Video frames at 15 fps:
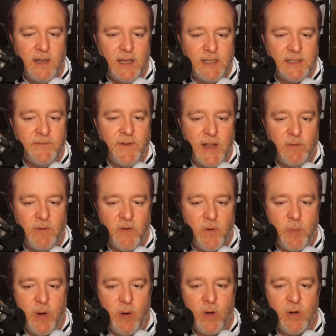And it's available for
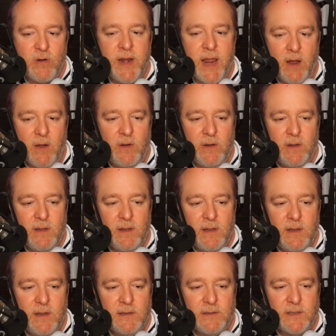pre-order now.
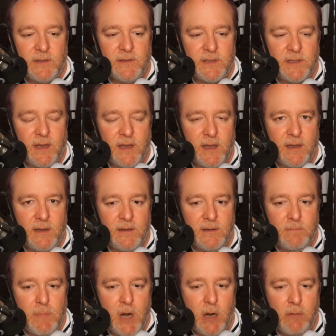It says,
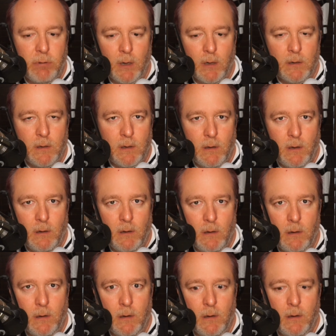
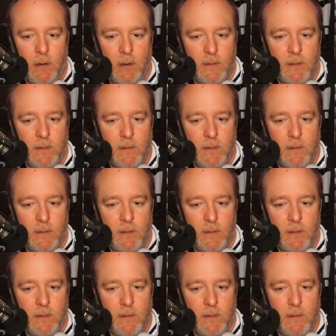he